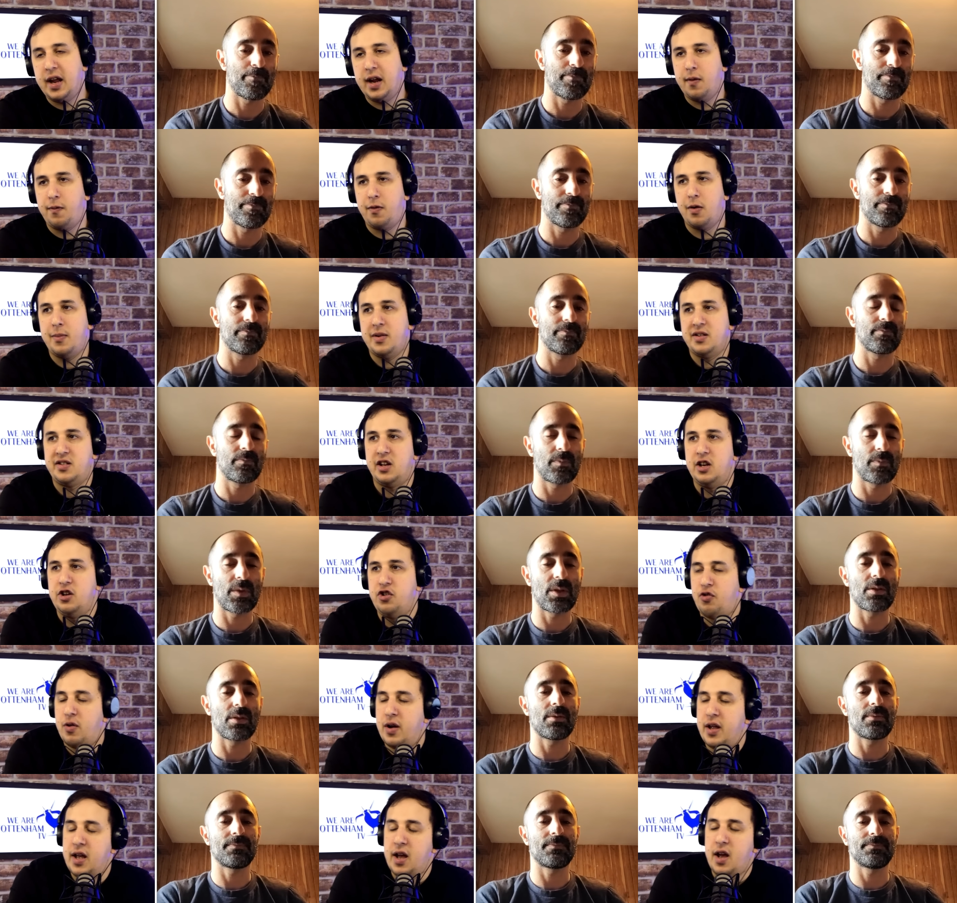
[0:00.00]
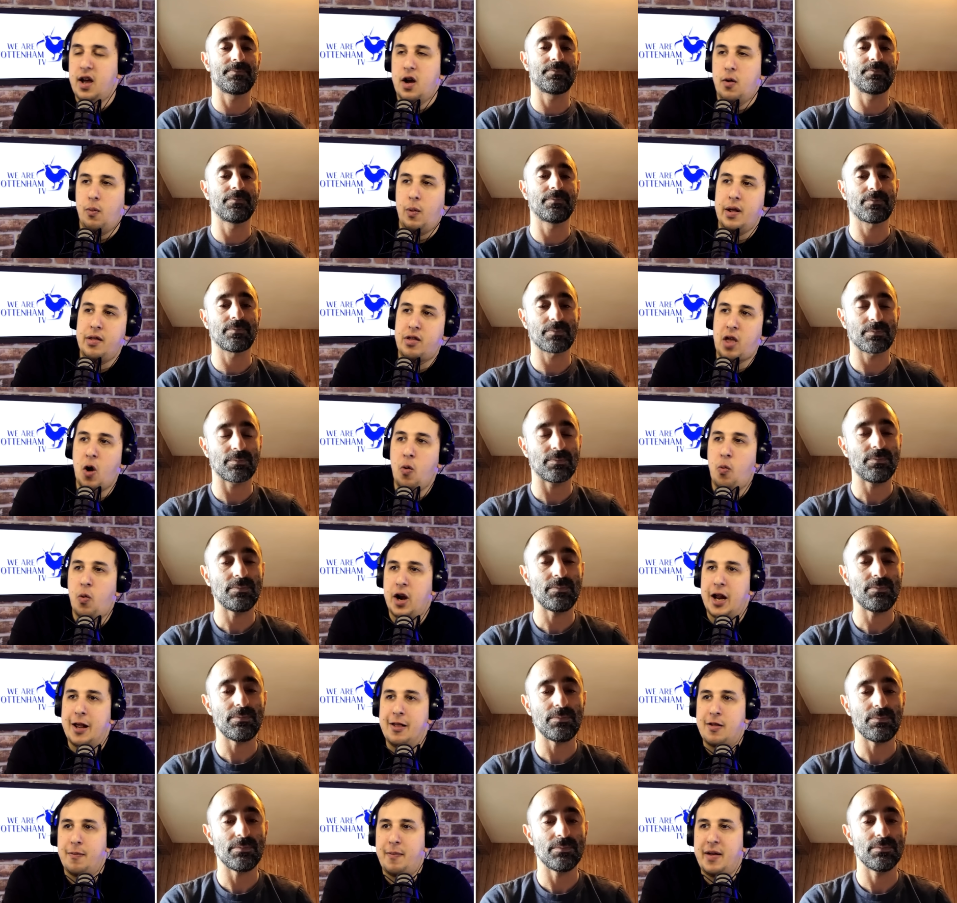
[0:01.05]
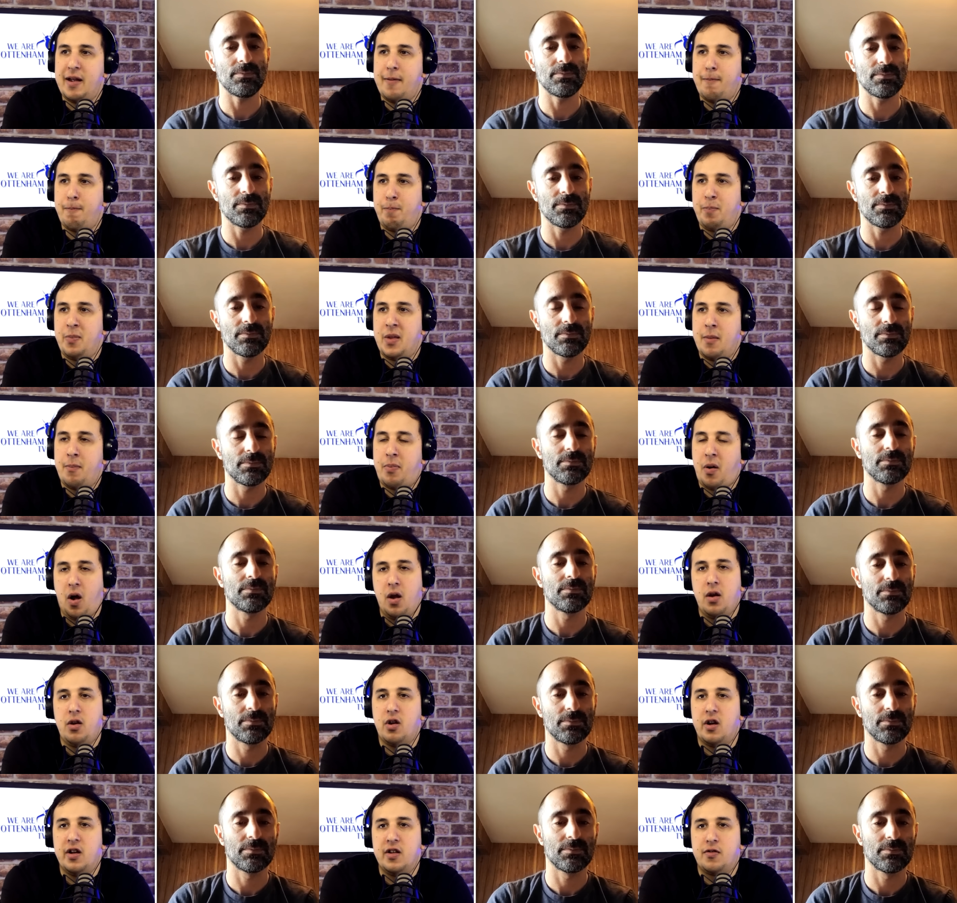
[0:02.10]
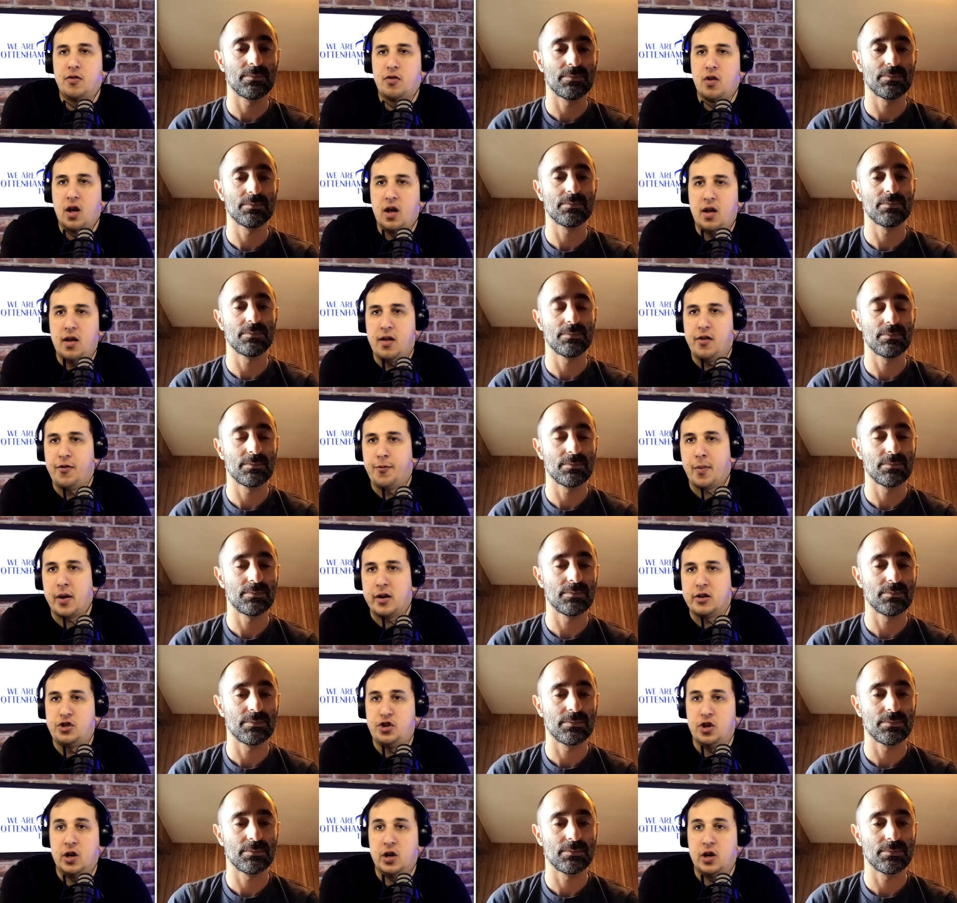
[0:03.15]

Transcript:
Speaker 1: from his injury. We don't want him to be put under as uh, as much.